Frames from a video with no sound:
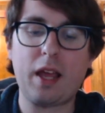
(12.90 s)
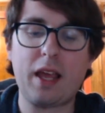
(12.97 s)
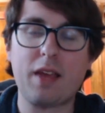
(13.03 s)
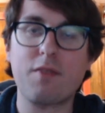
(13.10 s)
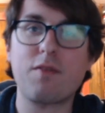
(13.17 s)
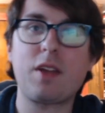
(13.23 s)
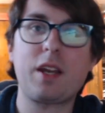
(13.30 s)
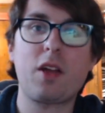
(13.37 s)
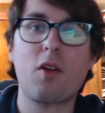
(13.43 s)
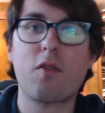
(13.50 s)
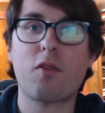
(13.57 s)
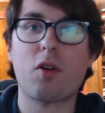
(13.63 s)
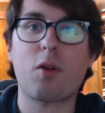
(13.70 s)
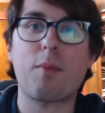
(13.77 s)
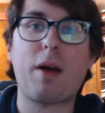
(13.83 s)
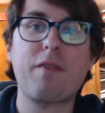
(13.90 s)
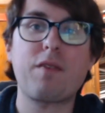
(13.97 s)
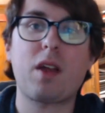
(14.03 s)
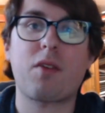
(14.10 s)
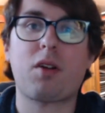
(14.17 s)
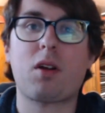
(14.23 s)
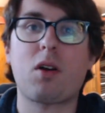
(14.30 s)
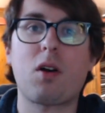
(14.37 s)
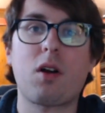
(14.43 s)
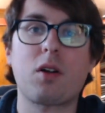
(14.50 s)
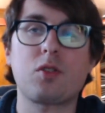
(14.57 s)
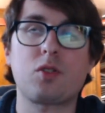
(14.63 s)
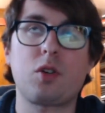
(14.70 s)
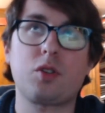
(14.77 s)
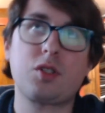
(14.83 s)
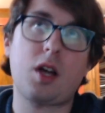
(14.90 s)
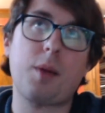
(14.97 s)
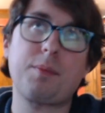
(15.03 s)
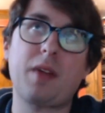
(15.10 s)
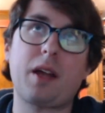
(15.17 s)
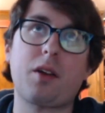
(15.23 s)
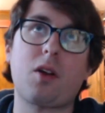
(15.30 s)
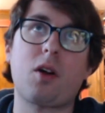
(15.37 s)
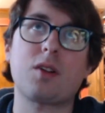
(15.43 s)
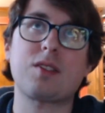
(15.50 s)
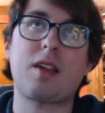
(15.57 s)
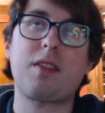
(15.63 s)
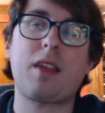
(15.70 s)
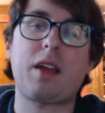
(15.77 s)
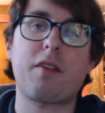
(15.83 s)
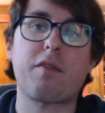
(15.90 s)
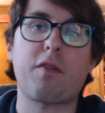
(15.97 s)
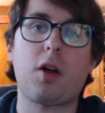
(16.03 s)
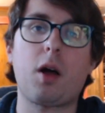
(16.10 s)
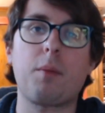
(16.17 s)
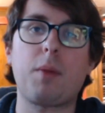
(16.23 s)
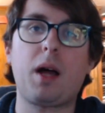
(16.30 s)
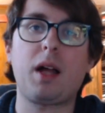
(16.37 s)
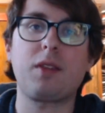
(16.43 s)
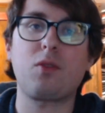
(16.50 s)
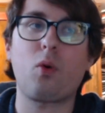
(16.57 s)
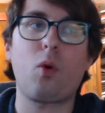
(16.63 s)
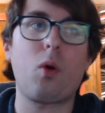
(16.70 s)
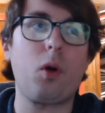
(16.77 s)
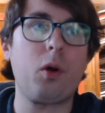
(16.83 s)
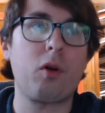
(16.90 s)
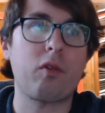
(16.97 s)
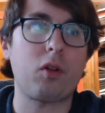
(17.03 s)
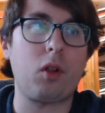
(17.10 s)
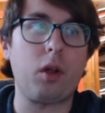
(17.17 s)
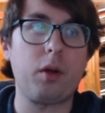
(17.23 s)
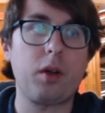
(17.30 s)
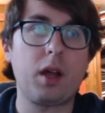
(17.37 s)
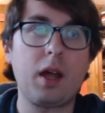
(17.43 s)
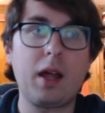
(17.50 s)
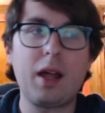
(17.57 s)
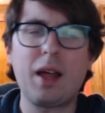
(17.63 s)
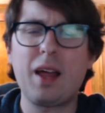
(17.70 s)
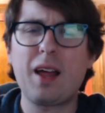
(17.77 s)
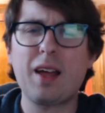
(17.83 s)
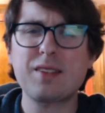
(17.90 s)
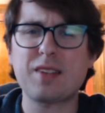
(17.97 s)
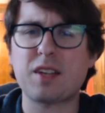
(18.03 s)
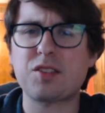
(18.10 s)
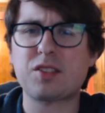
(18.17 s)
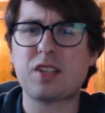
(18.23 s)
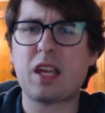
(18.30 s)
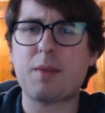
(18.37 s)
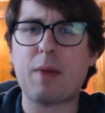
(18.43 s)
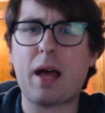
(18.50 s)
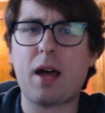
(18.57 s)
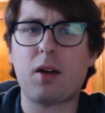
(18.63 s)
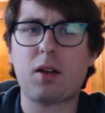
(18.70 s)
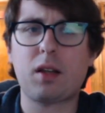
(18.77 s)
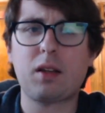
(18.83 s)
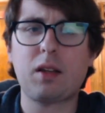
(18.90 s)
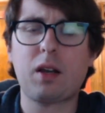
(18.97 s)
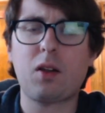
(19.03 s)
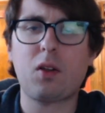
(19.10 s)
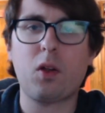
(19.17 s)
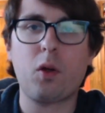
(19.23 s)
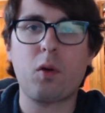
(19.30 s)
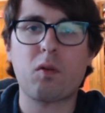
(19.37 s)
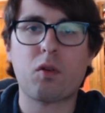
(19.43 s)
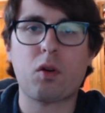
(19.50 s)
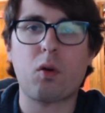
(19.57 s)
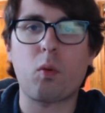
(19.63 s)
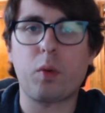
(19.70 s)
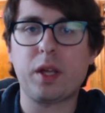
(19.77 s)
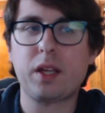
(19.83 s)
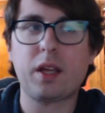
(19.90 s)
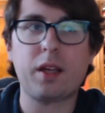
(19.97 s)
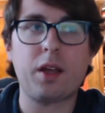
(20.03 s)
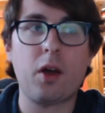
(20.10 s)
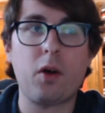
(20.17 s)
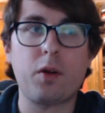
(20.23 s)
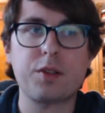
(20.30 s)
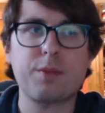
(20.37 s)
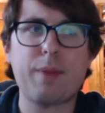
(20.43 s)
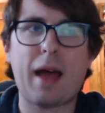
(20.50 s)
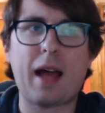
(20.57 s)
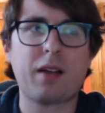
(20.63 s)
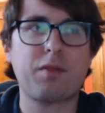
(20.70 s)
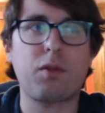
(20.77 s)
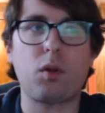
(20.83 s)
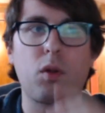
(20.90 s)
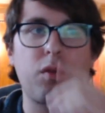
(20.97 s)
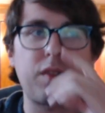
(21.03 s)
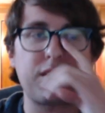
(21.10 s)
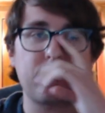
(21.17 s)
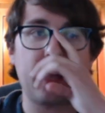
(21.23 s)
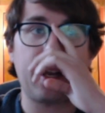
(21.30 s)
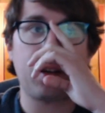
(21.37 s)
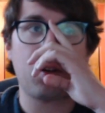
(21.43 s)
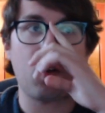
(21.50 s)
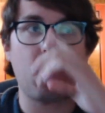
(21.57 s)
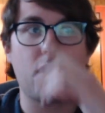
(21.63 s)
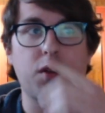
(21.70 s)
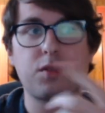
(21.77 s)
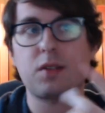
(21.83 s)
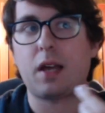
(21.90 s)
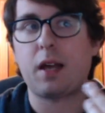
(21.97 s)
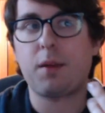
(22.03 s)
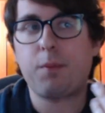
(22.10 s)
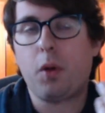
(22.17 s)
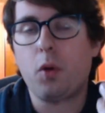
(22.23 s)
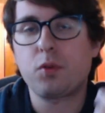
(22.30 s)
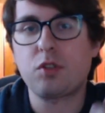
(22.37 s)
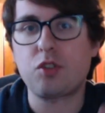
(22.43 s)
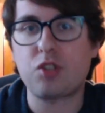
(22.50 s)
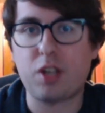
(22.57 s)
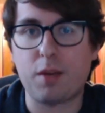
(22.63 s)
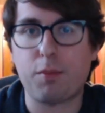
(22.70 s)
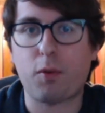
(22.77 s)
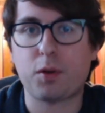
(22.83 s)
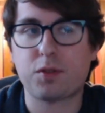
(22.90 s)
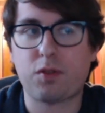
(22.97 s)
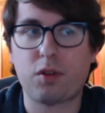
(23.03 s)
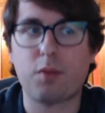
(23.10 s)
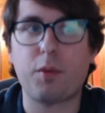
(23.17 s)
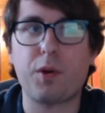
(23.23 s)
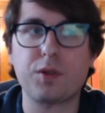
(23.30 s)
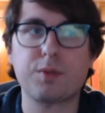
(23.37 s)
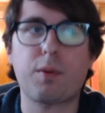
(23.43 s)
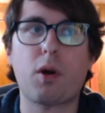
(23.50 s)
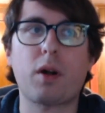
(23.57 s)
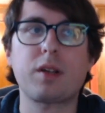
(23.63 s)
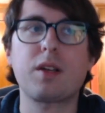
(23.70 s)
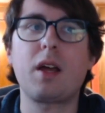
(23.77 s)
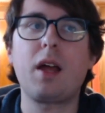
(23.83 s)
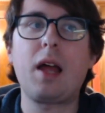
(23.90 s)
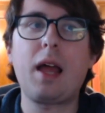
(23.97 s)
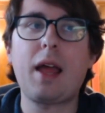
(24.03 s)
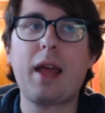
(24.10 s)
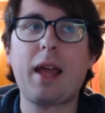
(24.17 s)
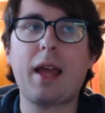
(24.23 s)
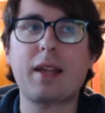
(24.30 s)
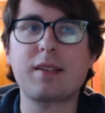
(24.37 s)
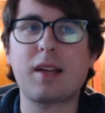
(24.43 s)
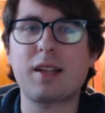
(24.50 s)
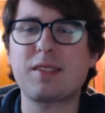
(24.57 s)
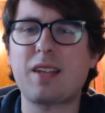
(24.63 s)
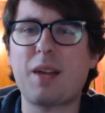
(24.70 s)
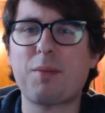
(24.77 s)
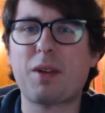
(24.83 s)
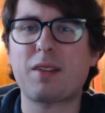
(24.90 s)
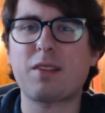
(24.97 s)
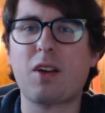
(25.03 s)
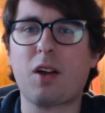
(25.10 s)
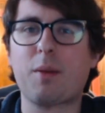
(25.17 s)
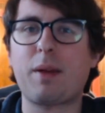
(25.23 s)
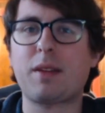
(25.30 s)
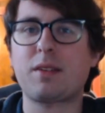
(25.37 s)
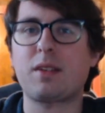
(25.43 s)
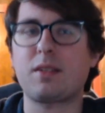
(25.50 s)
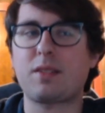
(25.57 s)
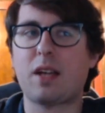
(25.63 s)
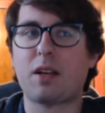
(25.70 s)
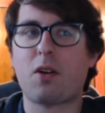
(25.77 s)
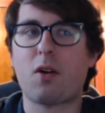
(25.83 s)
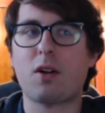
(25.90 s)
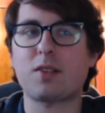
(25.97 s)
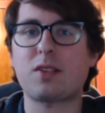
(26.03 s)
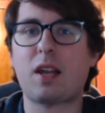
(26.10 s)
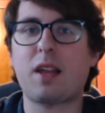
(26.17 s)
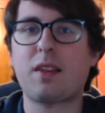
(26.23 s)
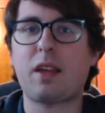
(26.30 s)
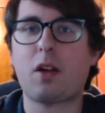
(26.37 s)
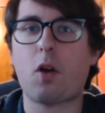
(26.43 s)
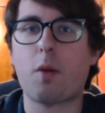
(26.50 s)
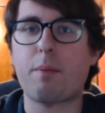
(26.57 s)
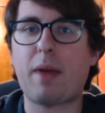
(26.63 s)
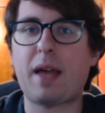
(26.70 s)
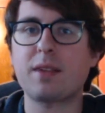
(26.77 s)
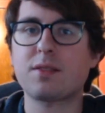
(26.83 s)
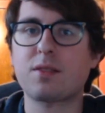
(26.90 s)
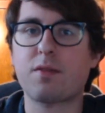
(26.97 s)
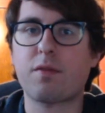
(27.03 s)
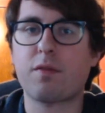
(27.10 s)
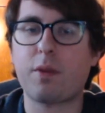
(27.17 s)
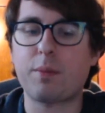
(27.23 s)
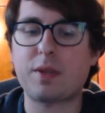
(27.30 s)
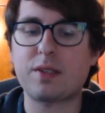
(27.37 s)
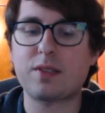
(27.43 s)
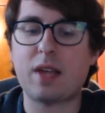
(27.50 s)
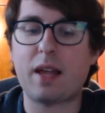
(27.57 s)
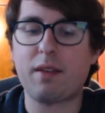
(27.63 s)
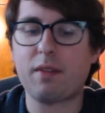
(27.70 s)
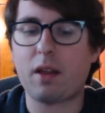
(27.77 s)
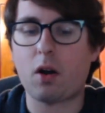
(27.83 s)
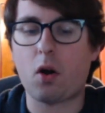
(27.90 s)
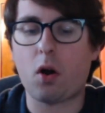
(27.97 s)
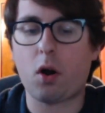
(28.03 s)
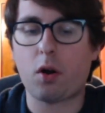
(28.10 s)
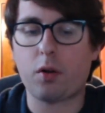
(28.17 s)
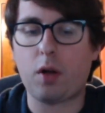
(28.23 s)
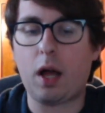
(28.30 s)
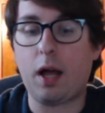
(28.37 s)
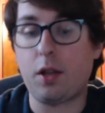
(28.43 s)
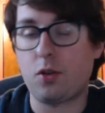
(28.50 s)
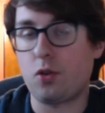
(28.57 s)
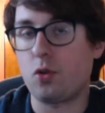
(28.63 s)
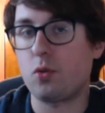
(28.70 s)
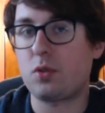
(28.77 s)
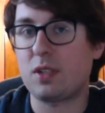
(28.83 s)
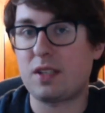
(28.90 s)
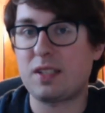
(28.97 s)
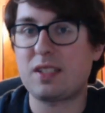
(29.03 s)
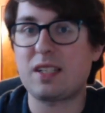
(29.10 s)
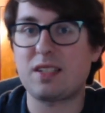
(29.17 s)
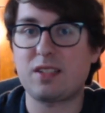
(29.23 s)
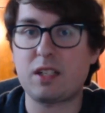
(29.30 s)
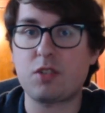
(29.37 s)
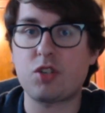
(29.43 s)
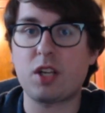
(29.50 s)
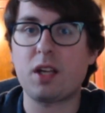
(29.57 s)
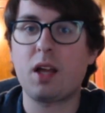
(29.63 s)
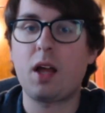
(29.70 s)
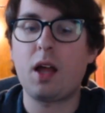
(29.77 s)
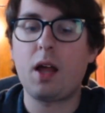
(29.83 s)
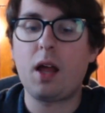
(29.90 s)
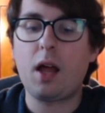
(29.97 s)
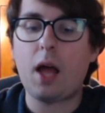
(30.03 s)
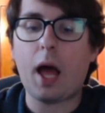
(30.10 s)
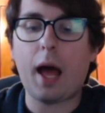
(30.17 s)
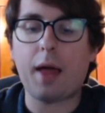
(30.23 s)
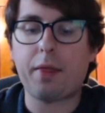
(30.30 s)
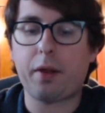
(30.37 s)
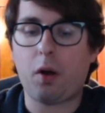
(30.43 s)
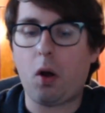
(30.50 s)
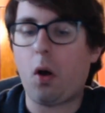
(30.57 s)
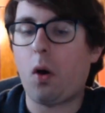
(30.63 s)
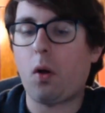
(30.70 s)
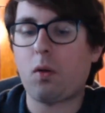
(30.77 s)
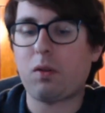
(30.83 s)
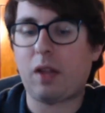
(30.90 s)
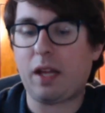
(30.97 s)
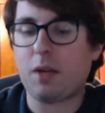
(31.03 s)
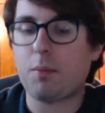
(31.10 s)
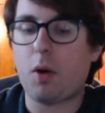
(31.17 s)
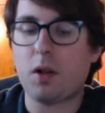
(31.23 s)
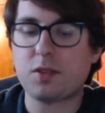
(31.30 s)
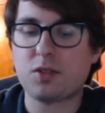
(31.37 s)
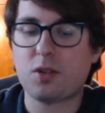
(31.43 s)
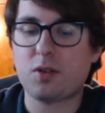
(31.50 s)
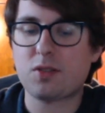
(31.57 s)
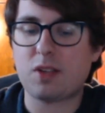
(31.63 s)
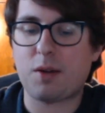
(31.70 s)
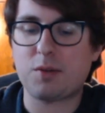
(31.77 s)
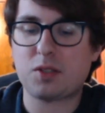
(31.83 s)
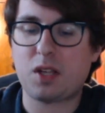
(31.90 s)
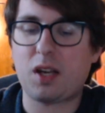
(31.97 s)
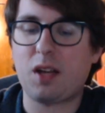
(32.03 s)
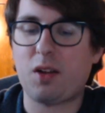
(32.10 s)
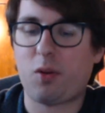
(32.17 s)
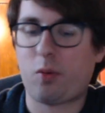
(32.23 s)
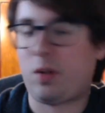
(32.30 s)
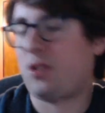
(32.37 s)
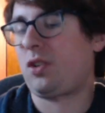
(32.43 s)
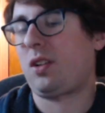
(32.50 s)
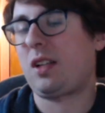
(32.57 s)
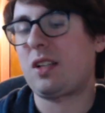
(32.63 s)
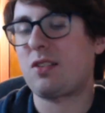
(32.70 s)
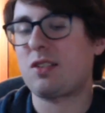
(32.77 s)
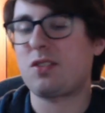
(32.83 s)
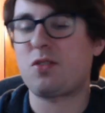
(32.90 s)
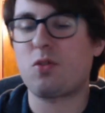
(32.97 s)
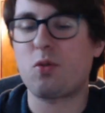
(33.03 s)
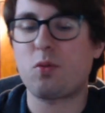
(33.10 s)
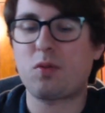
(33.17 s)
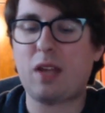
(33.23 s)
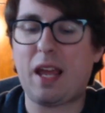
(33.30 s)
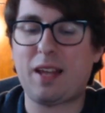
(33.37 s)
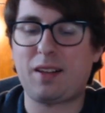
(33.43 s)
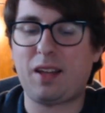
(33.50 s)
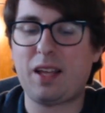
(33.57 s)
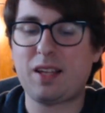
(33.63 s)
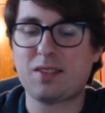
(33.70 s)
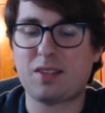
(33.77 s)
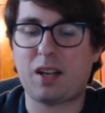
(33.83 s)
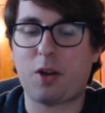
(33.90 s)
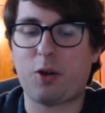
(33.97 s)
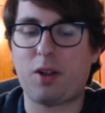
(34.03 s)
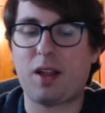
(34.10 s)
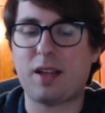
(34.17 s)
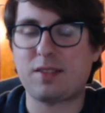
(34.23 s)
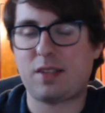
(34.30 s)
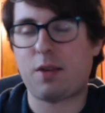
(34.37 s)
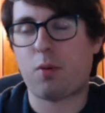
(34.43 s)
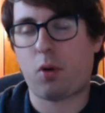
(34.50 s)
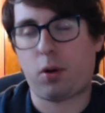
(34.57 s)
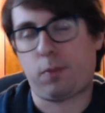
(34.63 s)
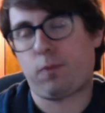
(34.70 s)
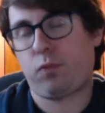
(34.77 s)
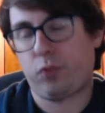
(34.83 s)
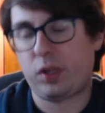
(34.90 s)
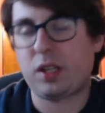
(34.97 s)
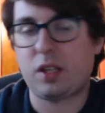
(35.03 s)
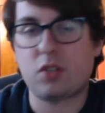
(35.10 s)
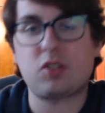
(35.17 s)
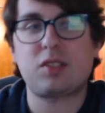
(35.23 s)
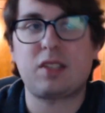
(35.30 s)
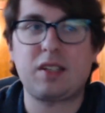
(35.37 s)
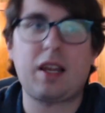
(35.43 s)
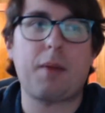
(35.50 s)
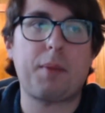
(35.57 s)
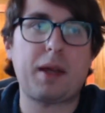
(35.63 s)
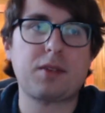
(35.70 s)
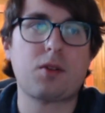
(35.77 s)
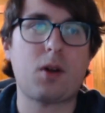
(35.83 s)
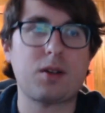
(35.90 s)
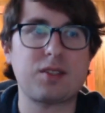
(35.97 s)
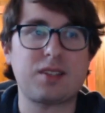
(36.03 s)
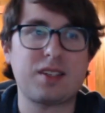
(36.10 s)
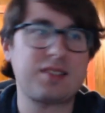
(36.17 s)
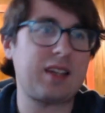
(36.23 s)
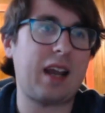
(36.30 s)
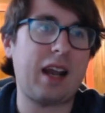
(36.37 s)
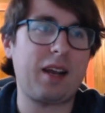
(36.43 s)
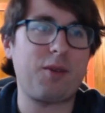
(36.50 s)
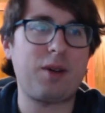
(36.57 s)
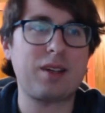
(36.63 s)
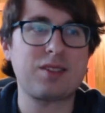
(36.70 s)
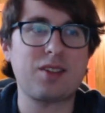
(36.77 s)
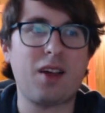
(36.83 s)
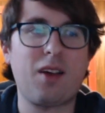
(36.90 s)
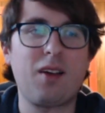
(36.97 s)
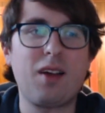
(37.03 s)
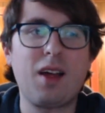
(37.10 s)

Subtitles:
a video for my favorite cards, or top 10 cards, I think, from Duel Overload. Set just came out a little over a week ago. It's packed full of insane cards, OCG imports for the most part. And today I'm going to talk about the 10 cards that I think are best from the set that are new to the TCG. They're all link monsters. I was going to originally just do 10 links, and I realized they were really just the 10 best cards in the set anyway, so